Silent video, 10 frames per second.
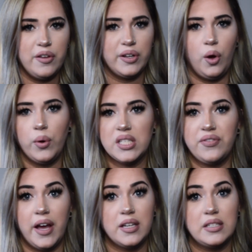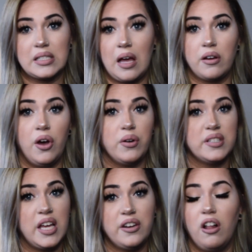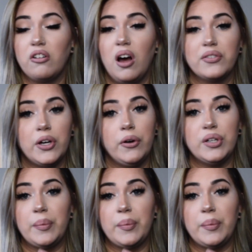you can always find a discount code, a $10 off code.